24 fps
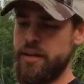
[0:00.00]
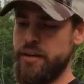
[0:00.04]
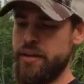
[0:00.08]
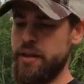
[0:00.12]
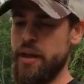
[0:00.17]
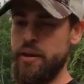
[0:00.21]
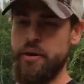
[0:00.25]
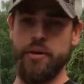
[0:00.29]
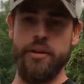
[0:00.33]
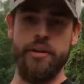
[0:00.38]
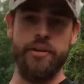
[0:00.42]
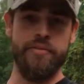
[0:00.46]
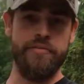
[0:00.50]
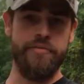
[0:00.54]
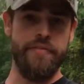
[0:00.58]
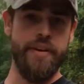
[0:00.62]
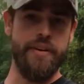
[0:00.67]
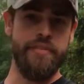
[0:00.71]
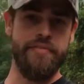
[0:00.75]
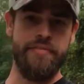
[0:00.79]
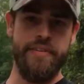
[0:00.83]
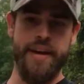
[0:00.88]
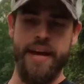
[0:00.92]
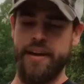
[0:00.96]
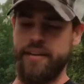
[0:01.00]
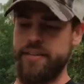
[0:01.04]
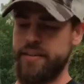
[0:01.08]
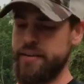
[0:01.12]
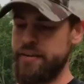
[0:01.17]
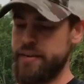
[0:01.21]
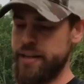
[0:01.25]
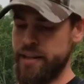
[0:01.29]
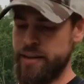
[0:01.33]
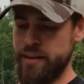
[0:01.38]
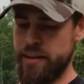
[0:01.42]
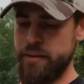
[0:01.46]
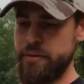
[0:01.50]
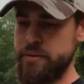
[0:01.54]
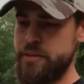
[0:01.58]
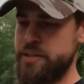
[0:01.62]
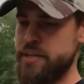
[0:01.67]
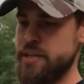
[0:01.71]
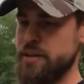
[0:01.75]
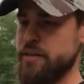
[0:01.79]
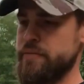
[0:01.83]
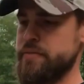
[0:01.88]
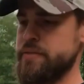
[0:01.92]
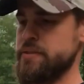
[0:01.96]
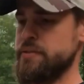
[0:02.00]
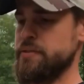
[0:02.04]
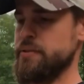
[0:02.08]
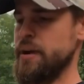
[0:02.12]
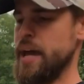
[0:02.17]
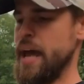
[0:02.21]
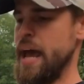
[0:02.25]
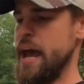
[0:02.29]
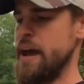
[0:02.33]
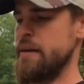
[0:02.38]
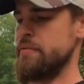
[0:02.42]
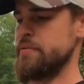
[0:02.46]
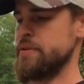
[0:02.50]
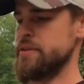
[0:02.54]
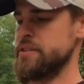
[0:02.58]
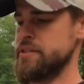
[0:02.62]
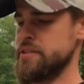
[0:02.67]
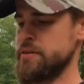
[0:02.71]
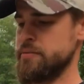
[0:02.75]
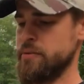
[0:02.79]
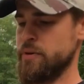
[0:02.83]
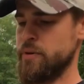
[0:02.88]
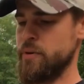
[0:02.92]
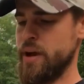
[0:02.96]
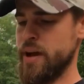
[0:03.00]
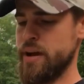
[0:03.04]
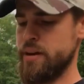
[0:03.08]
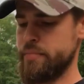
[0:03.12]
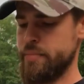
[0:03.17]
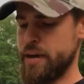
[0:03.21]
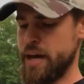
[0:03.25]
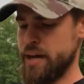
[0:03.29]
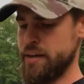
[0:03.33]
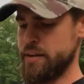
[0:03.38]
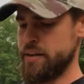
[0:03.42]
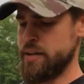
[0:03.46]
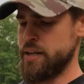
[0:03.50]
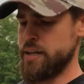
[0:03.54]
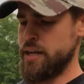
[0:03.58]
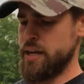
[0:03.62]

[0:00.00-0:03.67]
Another little fun fact there, that load shelf is going to average somewhere around about,